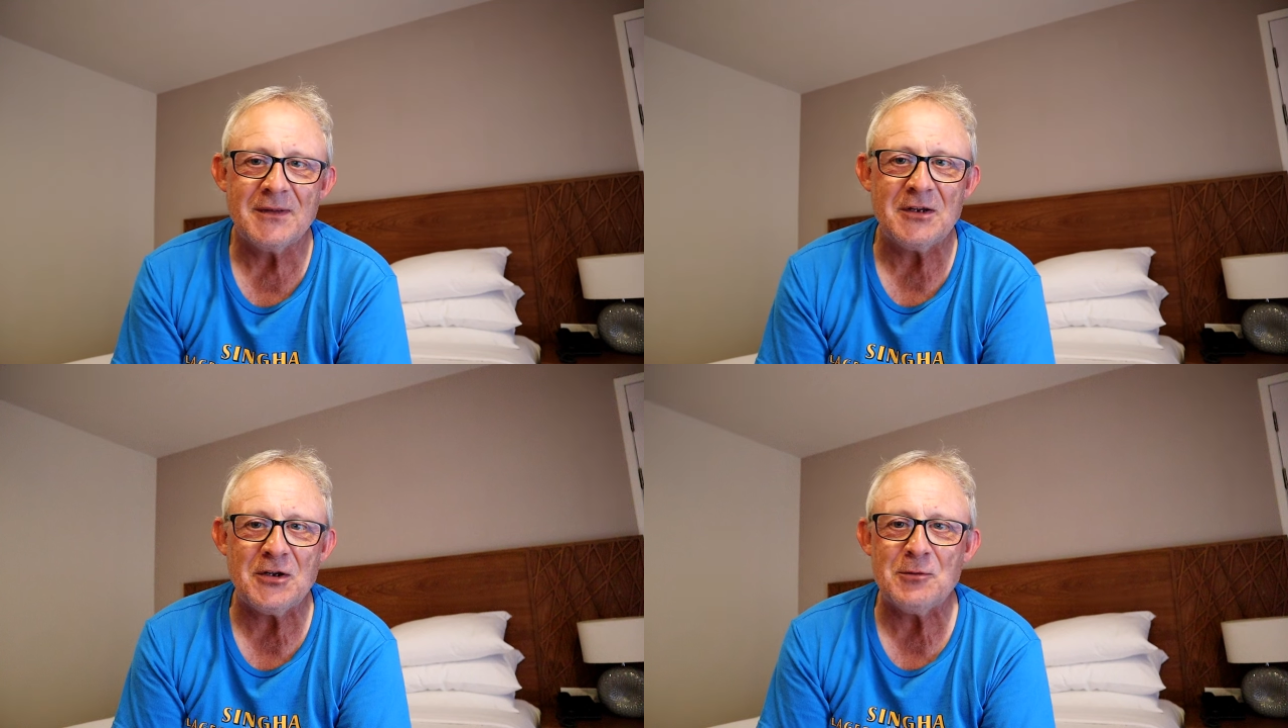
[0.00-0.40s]

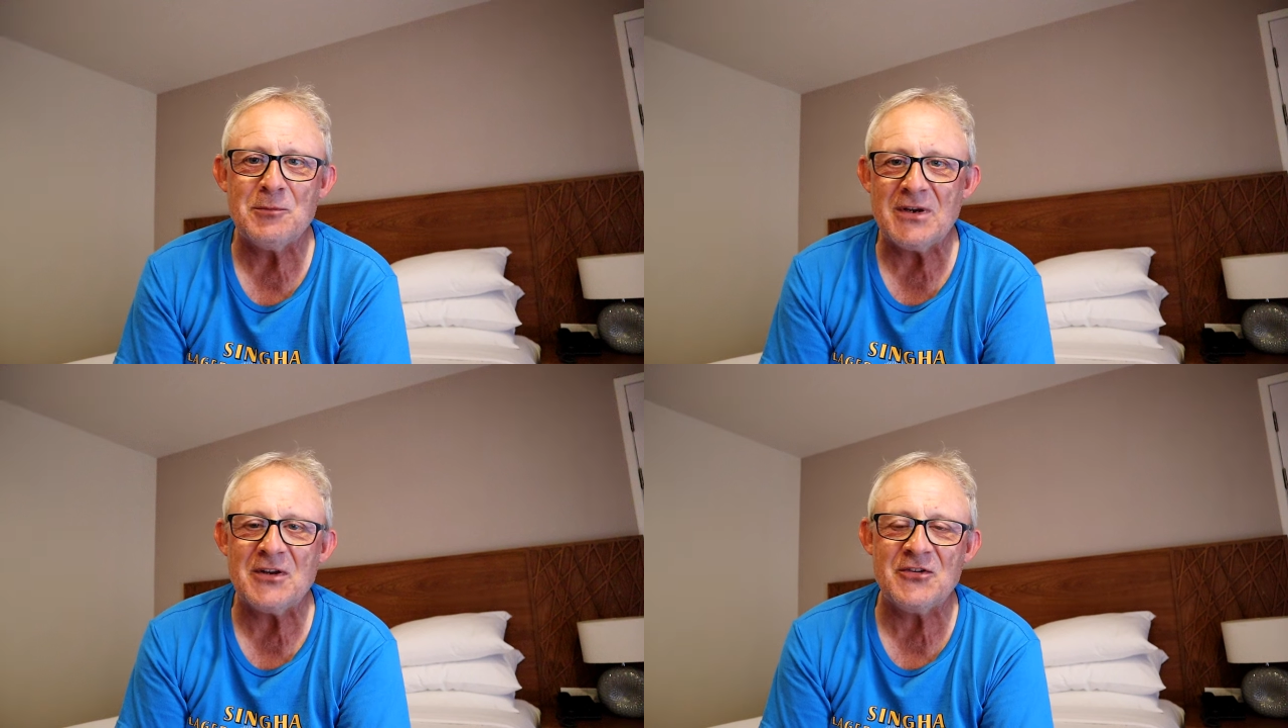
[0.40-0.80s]
the
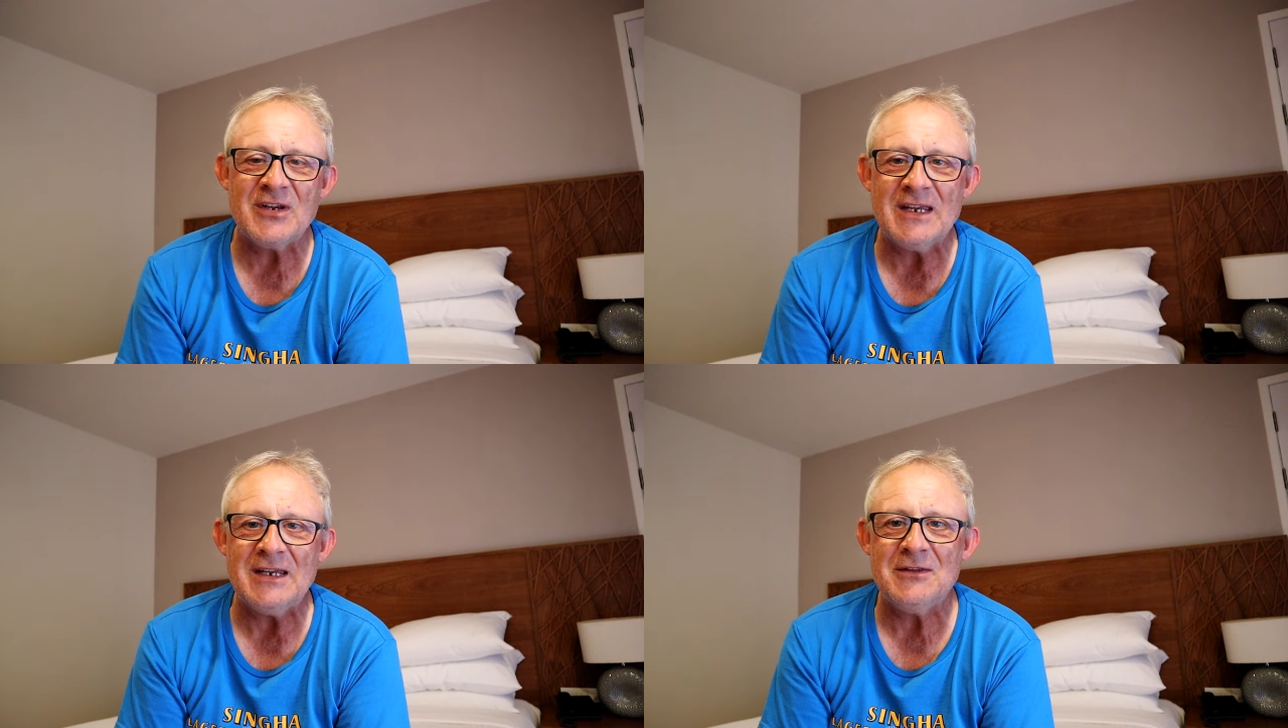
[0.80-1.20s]

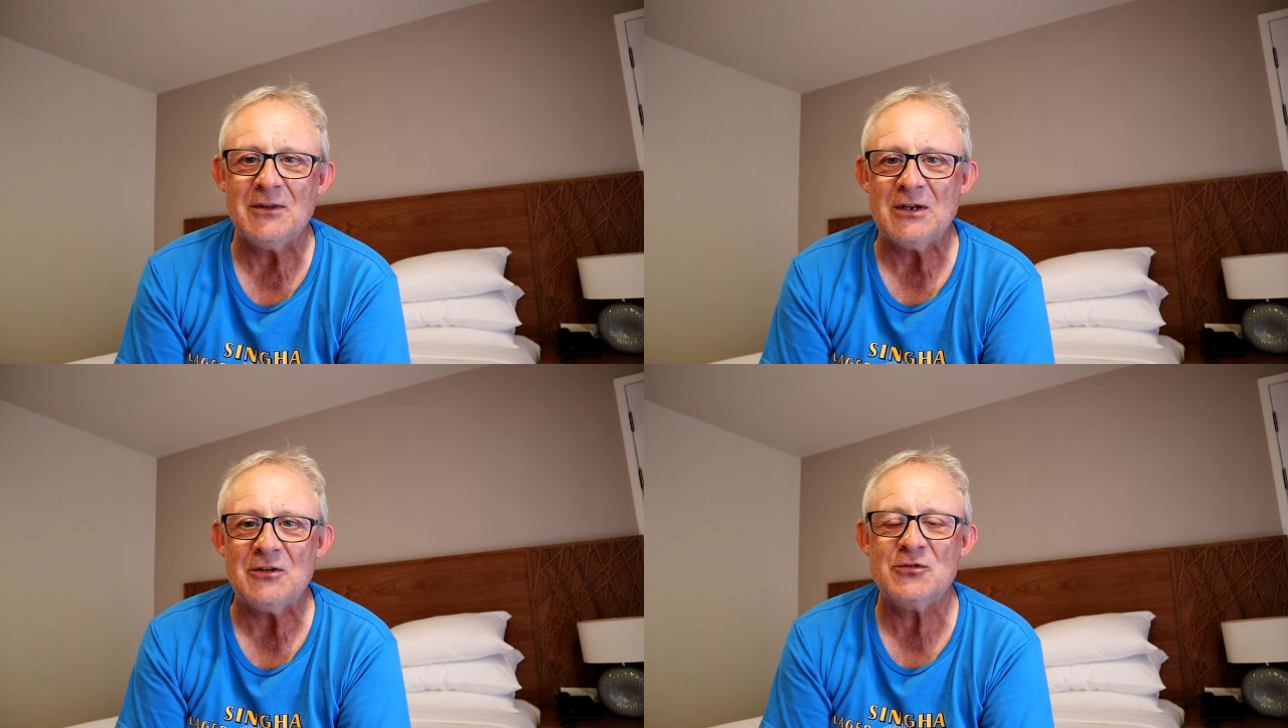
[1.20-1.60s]
humidity,
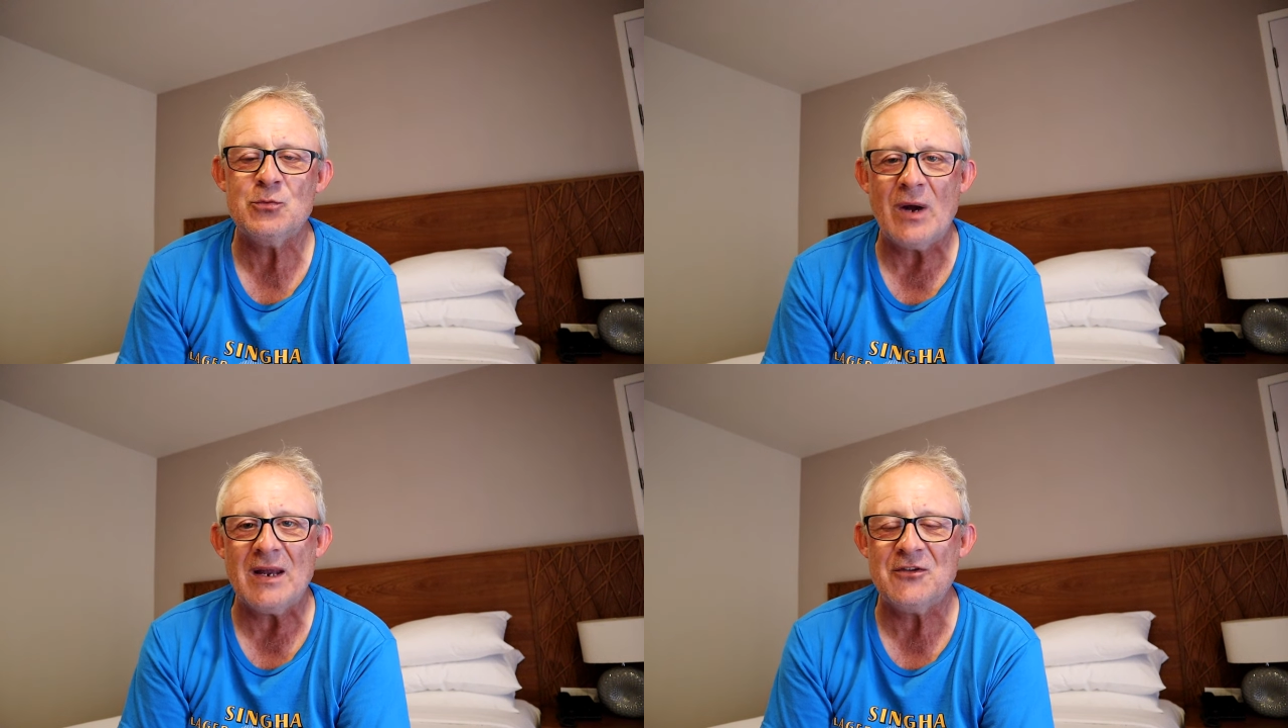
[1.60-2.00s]
the
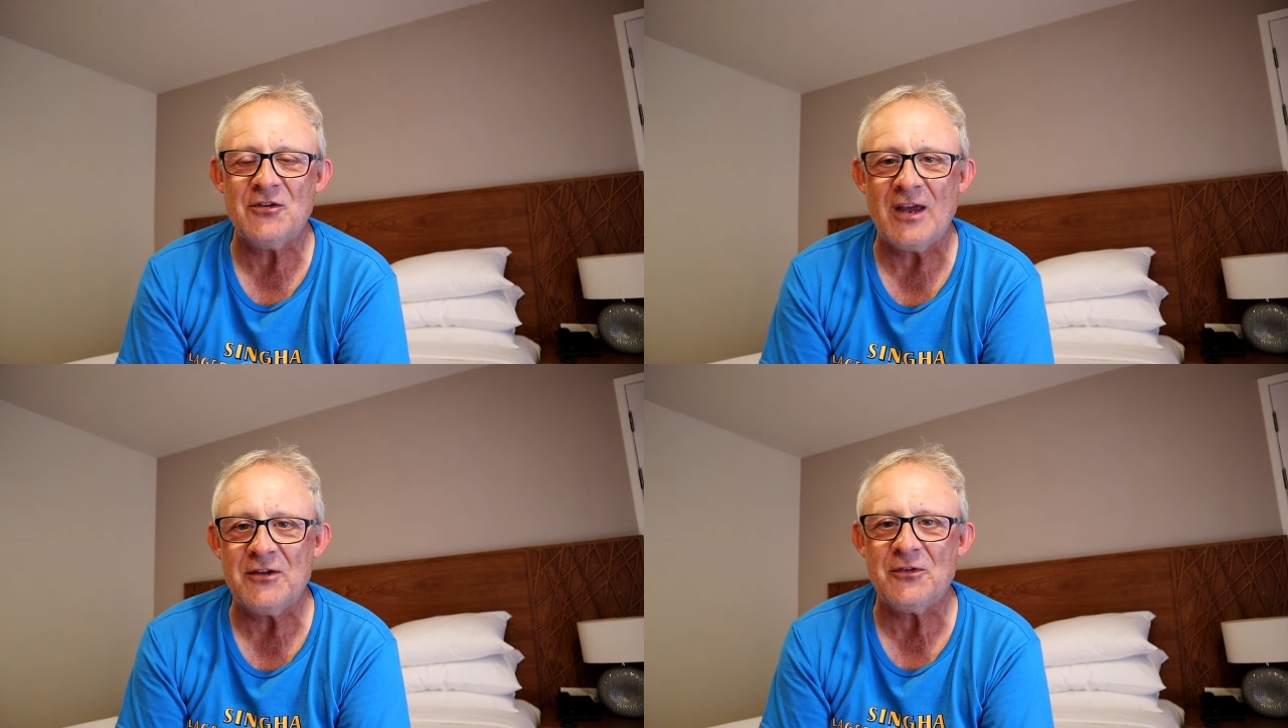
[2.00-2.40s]

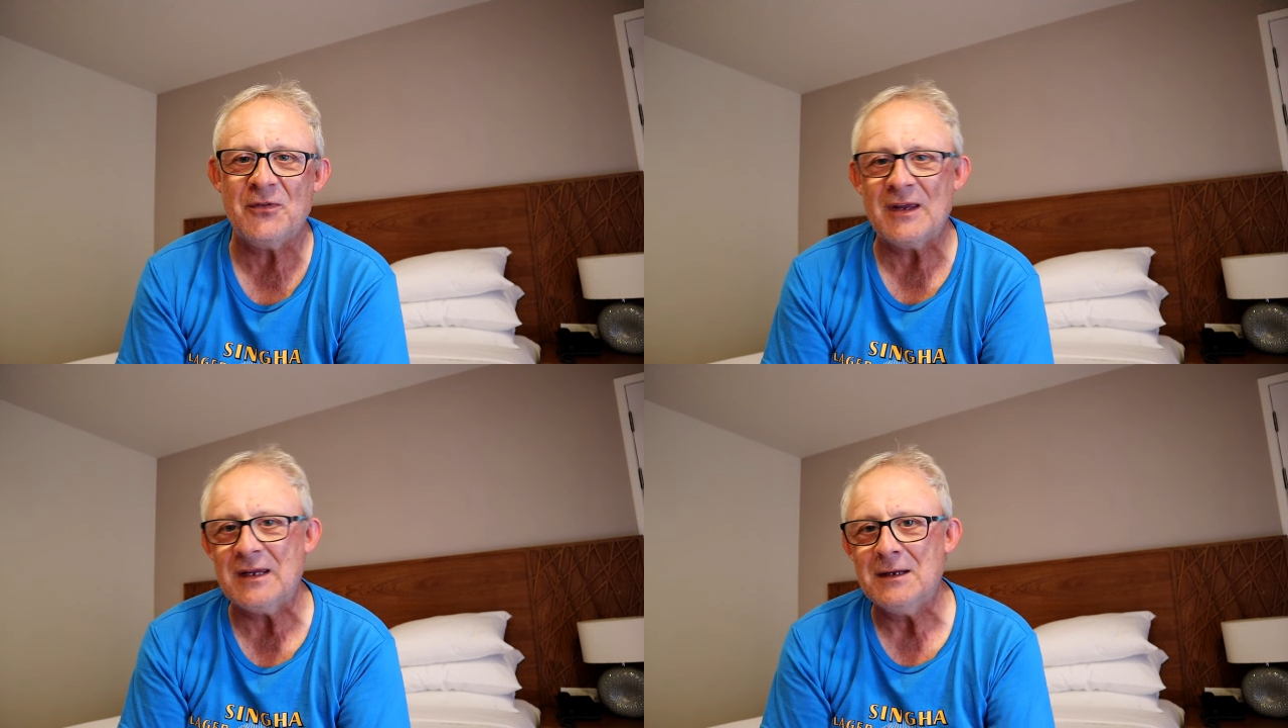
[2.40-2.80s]
sweat
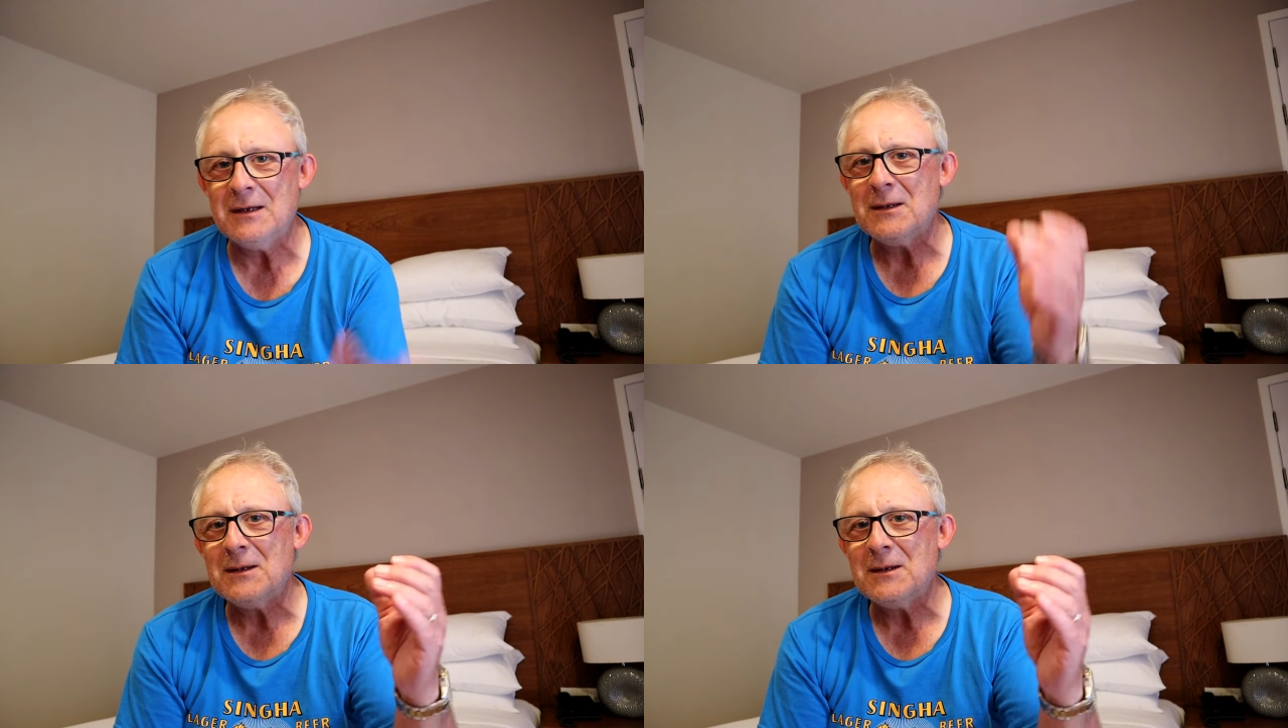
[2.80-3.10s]
test, the